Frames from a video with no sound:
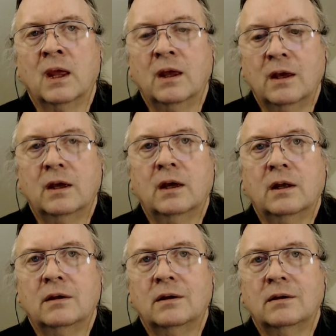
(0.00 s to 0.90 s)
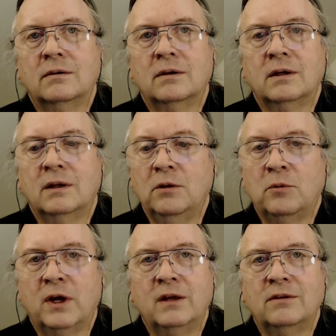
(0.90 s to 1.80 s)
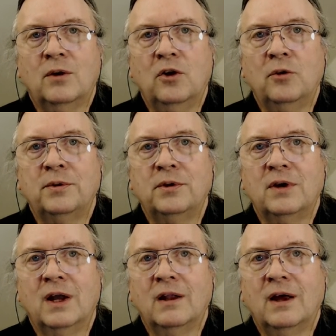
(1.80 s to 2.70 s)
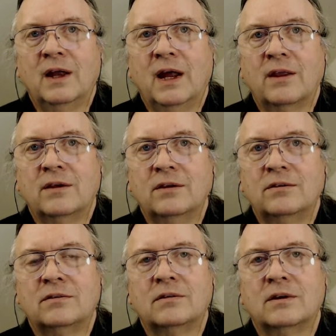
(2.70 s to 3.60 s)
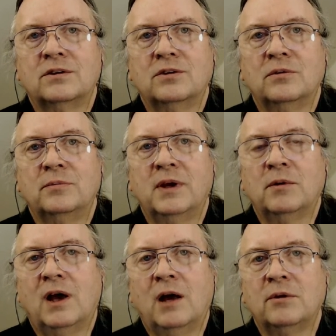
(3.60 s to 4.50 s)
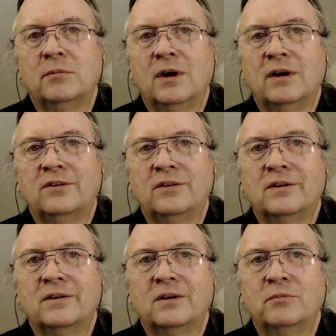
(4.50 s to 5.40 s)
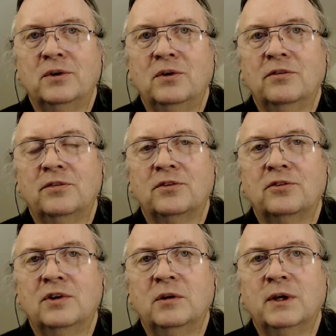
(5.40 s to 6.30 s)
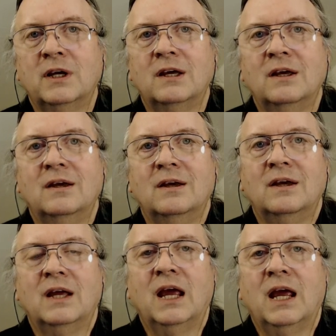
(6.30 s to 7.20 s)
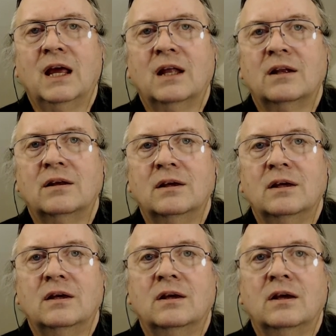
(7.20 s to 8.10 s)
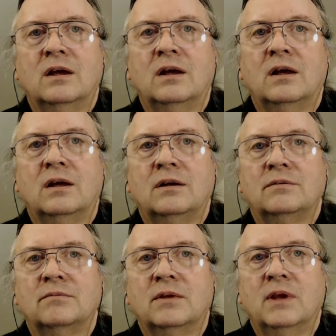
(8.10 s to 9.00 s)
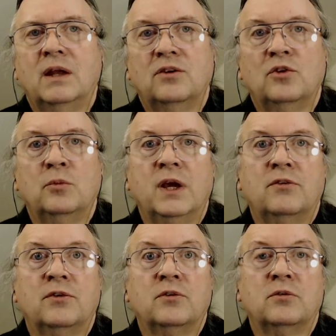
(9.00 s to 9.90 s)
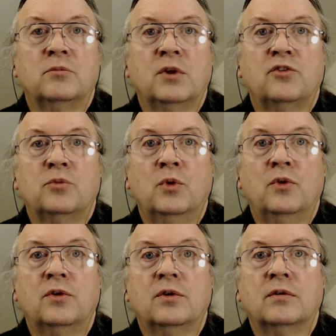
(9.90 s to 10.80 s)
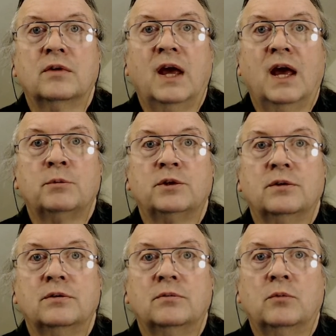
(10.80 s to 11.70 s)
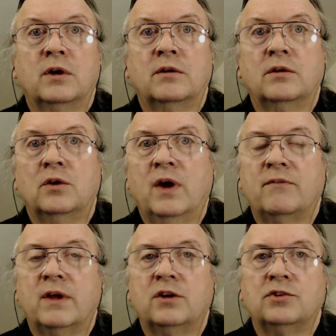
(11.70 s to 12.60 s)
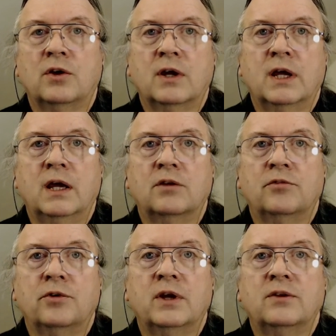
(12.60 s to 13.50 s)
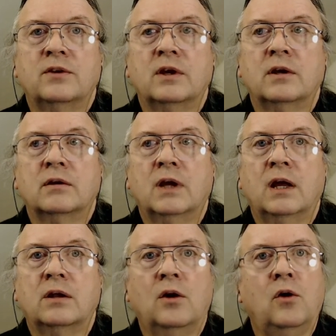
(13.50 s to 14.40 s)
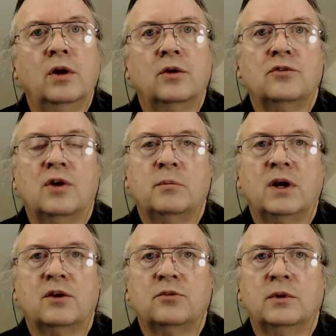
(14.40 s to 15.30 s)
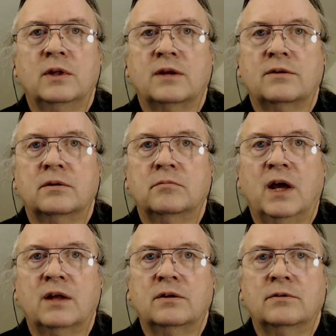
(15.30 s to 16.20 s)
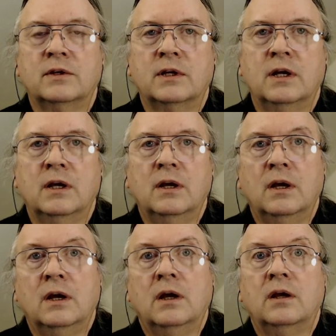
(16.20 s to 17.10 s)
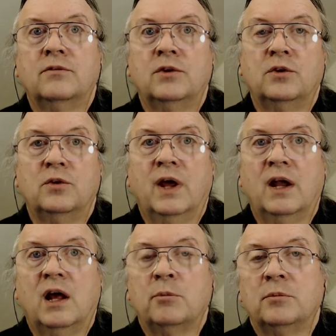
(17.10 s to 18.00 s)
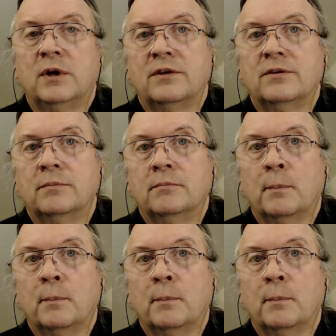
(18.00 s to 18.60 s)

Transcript: And anyway, so I hope you got a lot out of this, that you'll be able to optimize your computer for streaming, and this will make for much smoother captures where you don't have that jerking and freezing, and the audio dropouts will lessen massively if you do that optimizing.